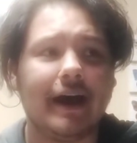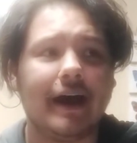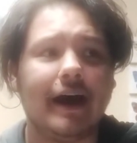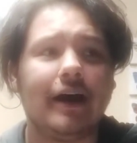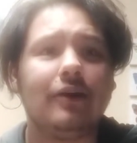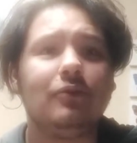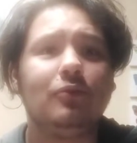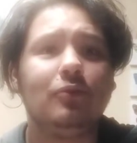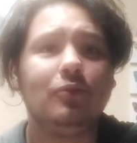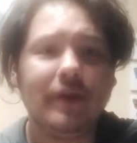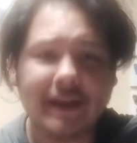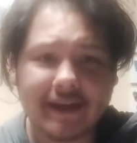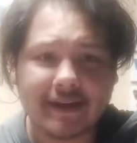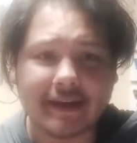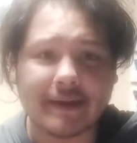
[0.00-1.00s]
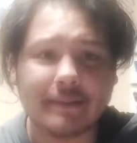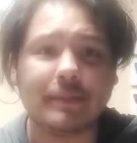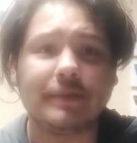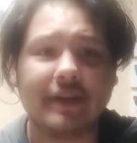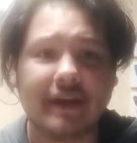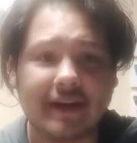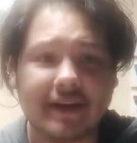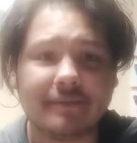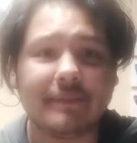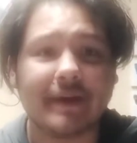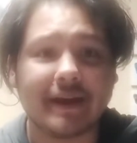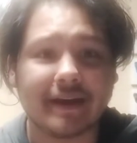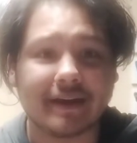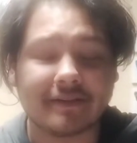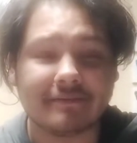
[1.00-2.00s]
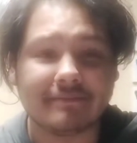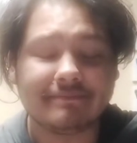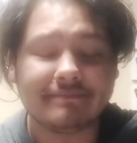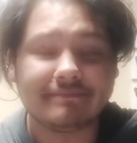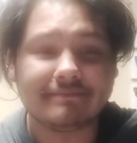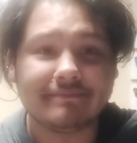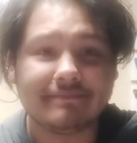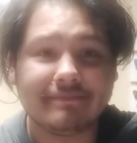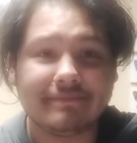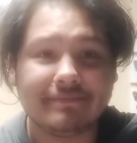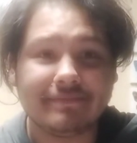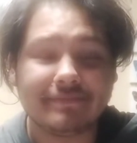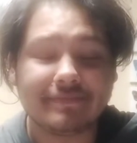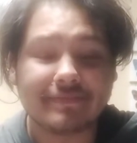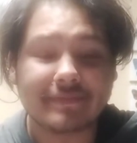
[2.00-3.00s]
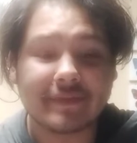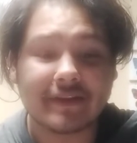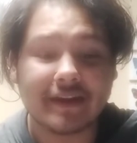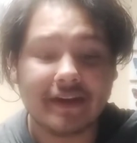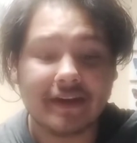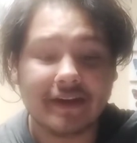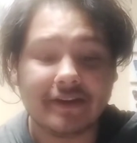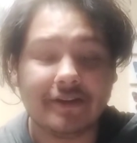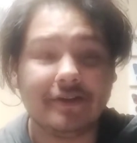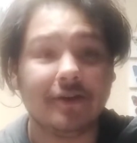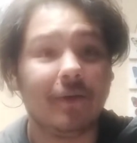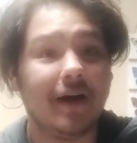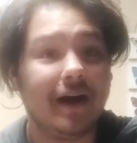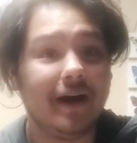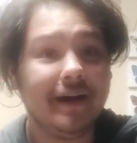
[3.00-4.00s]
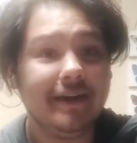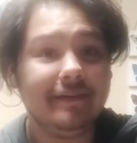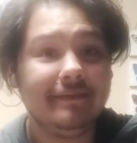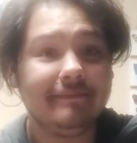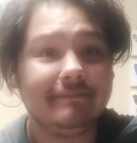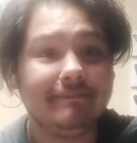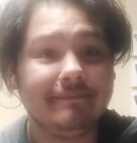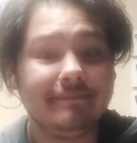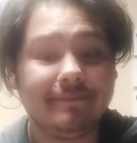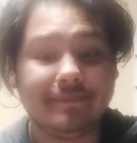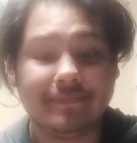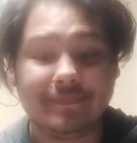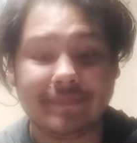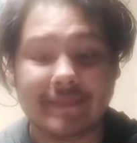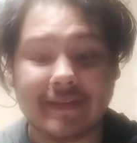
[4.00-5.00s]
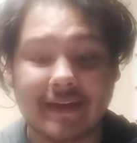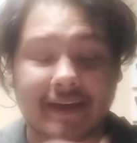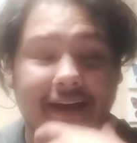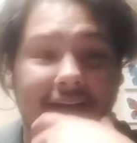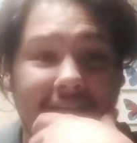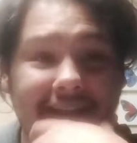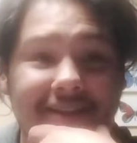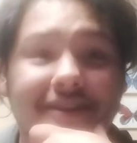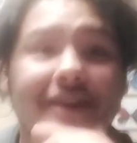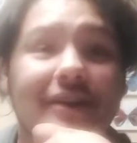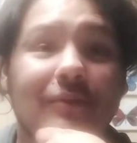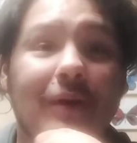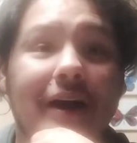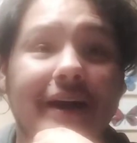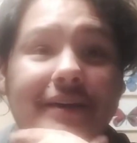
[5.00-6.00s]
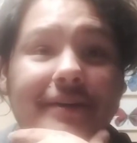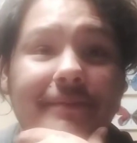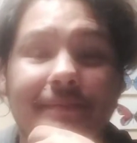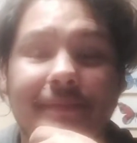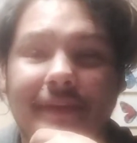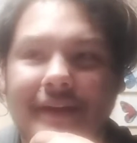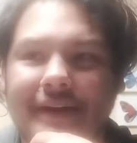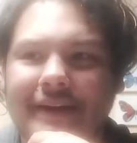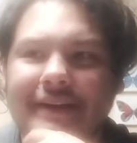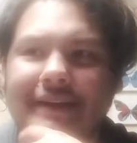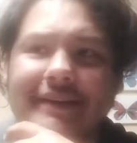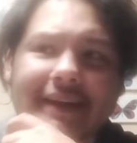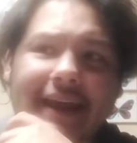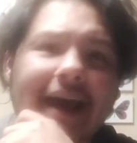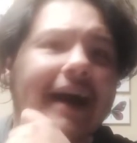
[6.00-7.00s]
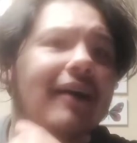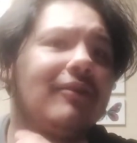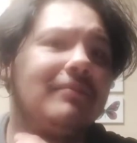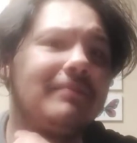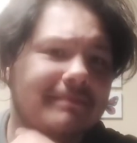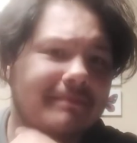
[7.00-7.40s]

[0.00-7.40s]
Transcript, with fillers: a weak and pathetic man. You know why? I can tell you why. Now,